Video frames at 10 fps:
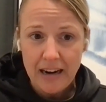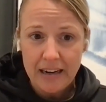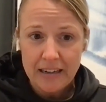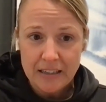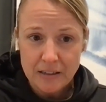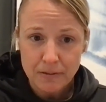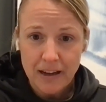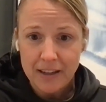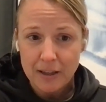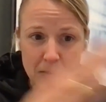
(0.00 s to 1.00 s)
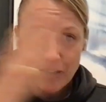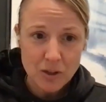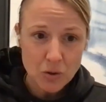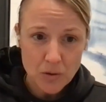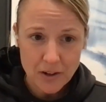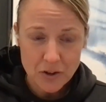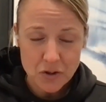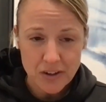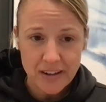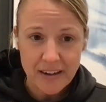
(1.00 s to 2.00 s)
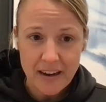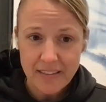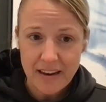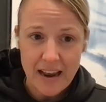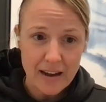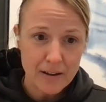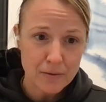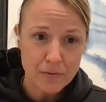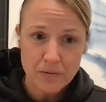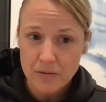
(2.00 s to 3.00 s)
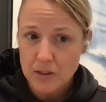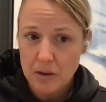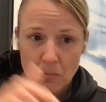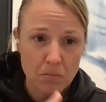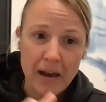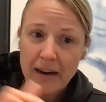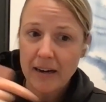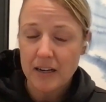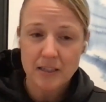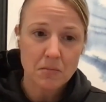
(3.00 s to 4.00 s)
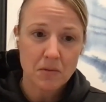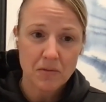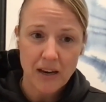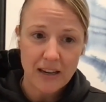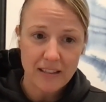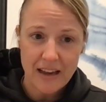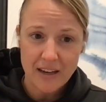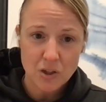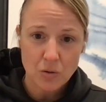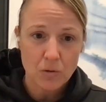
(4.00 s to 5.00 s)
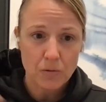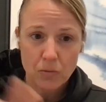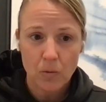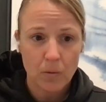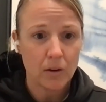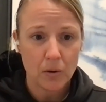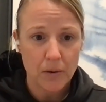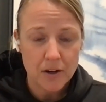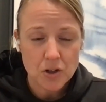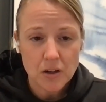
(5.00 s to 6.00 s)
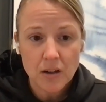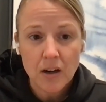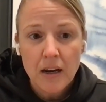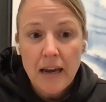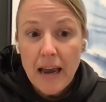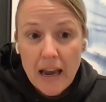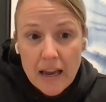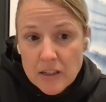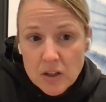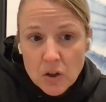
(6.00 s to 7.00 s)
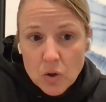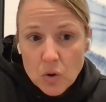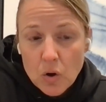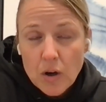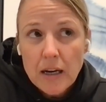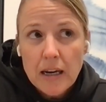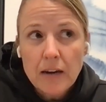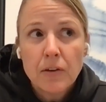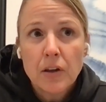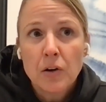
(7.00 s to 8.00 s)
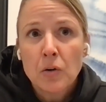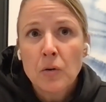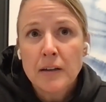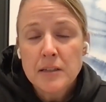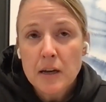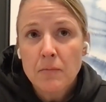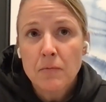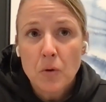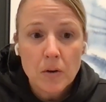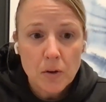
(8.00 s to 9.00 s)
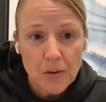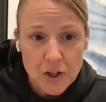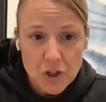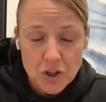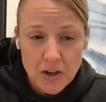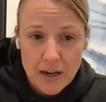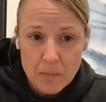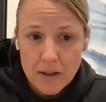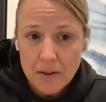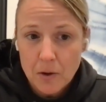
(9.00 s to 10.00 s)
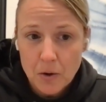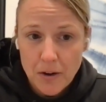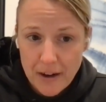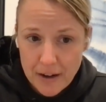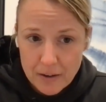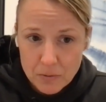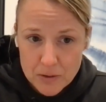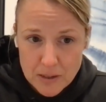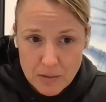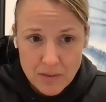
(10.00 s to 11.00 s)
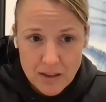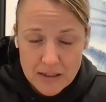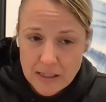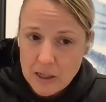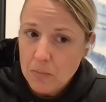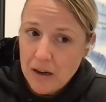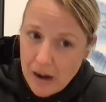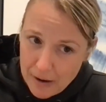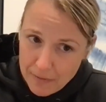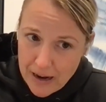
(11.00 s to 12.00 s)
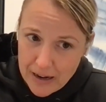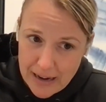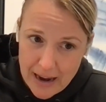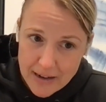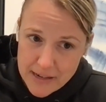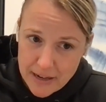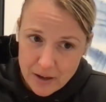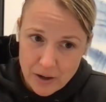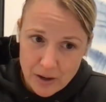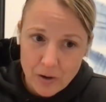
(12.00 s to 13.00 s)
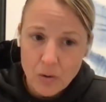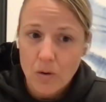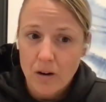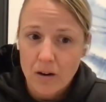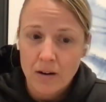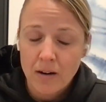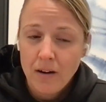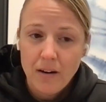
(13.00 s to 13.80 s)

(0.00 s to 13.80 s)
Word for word: And fly them into country and then have some mechanism of getting that to a forward location. And even though in some forward locations, you had to be a little creative with something, like you may not have had a CAT scanner or,